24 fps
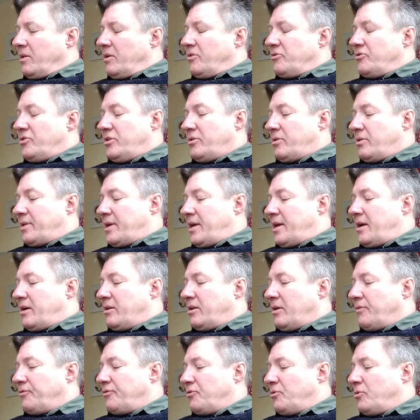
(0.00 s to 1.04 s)
Jesus had,
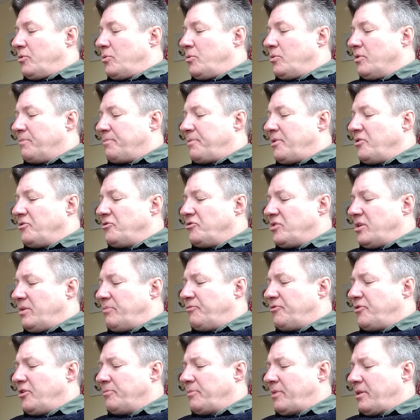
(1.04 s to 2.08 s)
after all, spoken to him
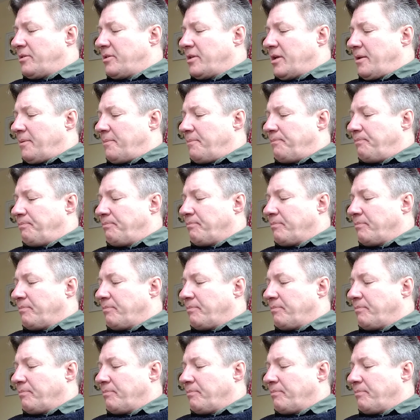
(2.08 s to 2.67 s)
from the sun.